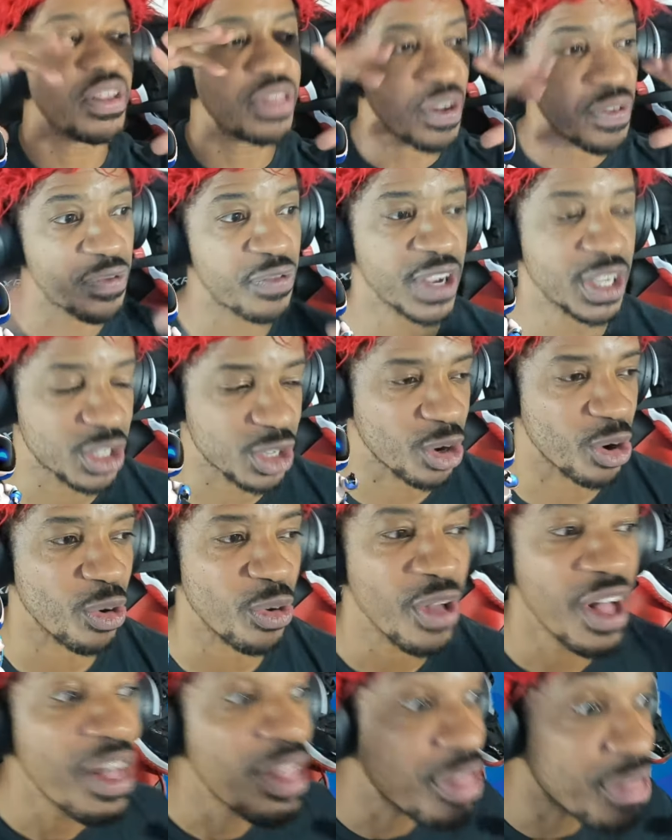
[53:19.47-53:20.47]
the
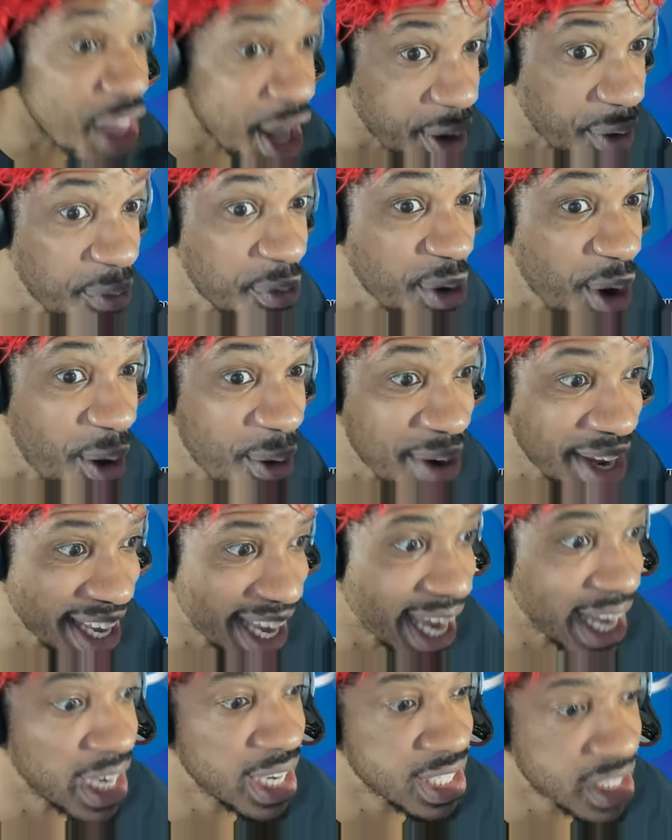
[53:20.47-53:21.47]
physical. They don't know it
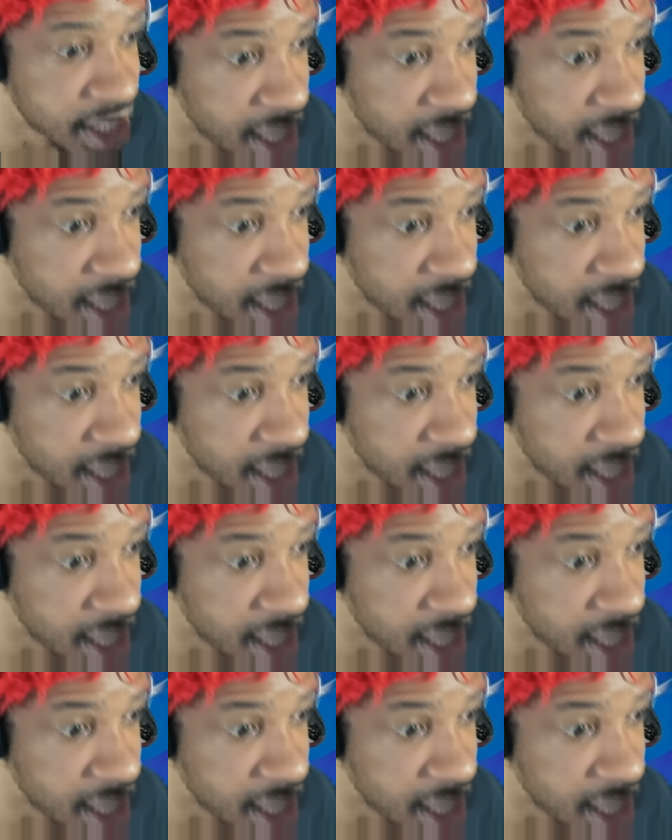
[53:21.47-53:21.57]
yet. It's